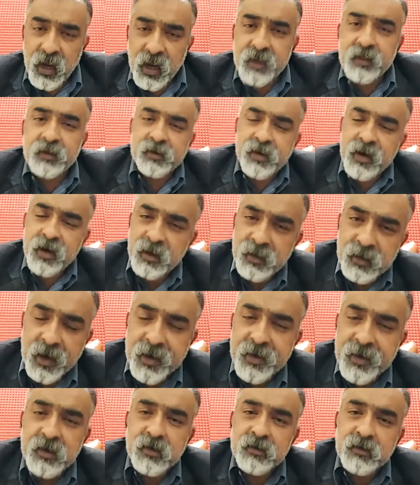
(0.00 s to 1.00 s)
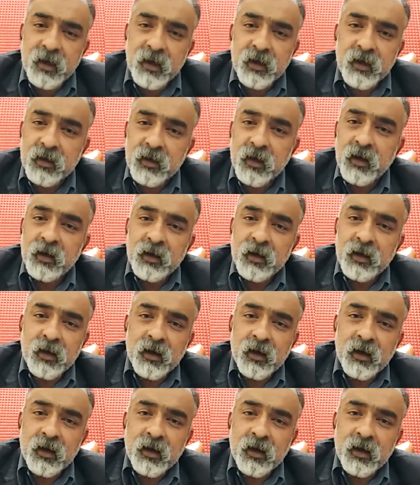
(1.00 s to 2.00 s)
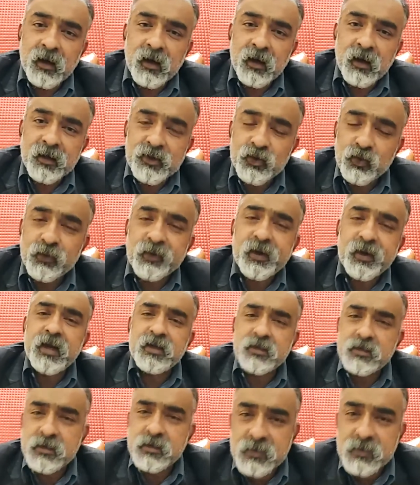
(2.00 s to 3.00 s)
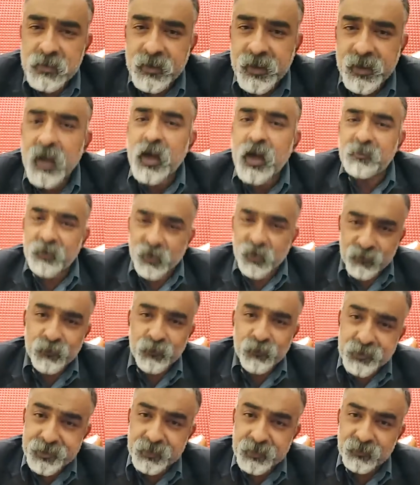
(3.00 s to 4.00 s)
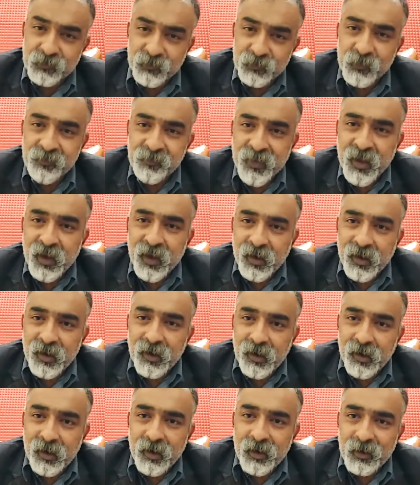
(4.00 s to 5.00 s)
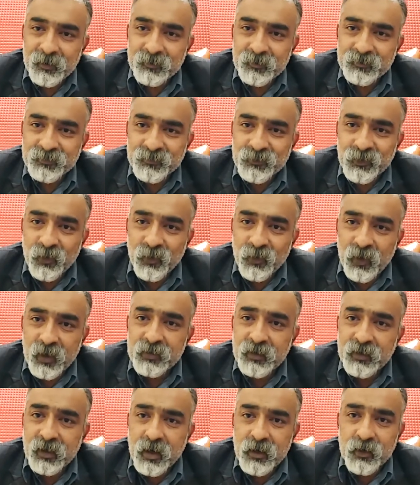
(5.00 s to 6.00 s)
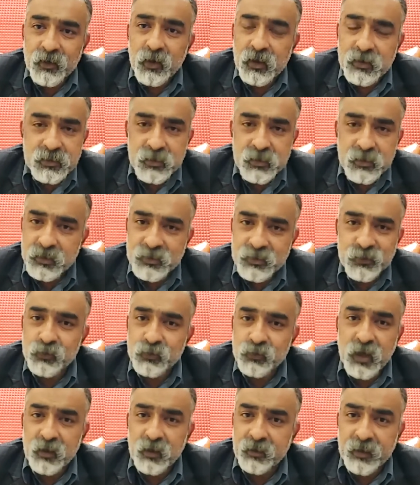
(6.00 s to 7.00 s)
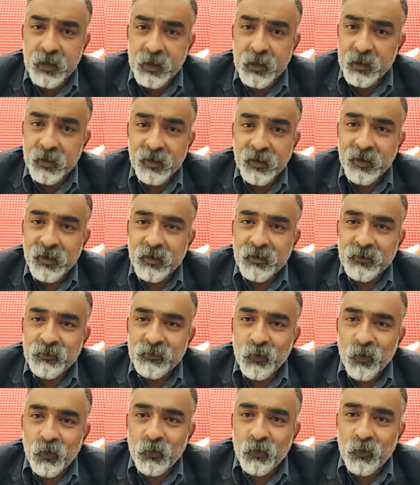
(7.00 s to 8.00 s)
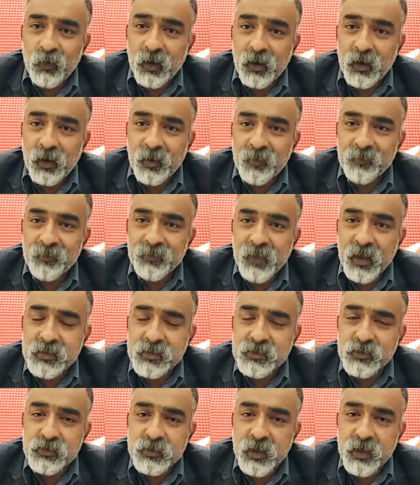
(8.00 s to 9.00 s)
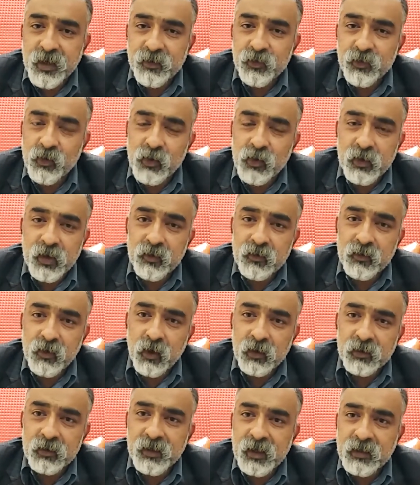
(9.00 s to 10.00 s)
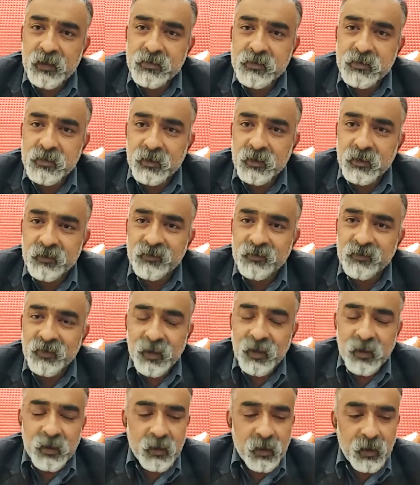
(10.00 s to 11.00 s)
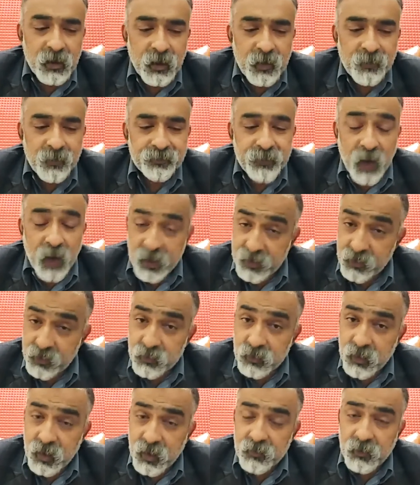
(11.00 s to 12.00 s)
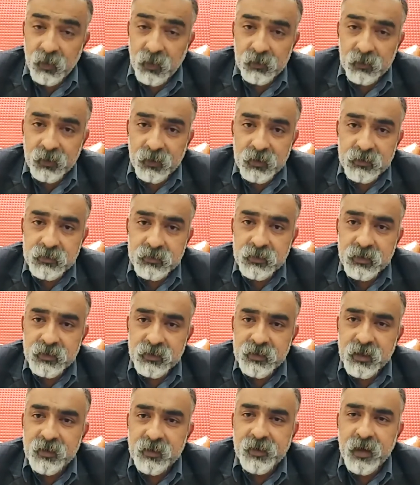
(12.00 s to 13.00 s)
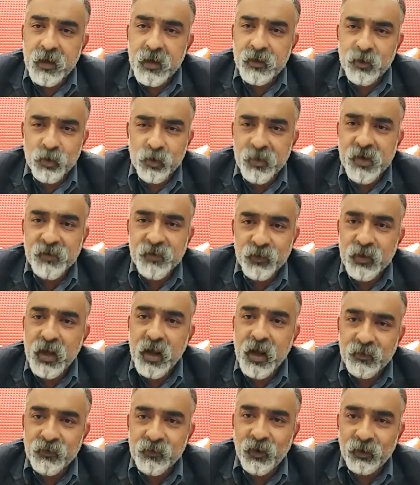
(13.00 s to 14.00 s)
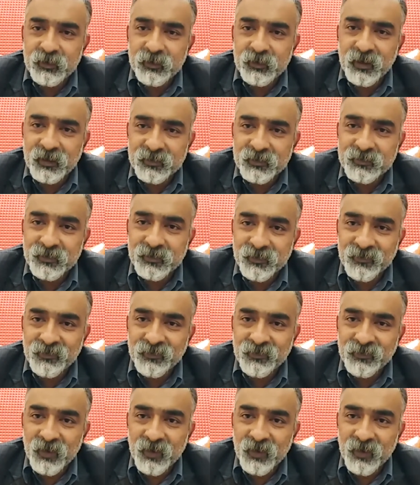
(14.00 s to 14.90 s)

really liked that uh, you raised a couple of questions. Um, you know, and there are no answers to that really. So um, as you said, you don't have all the answers. Um, I don't have all the answers, and really nobody would have all the answers.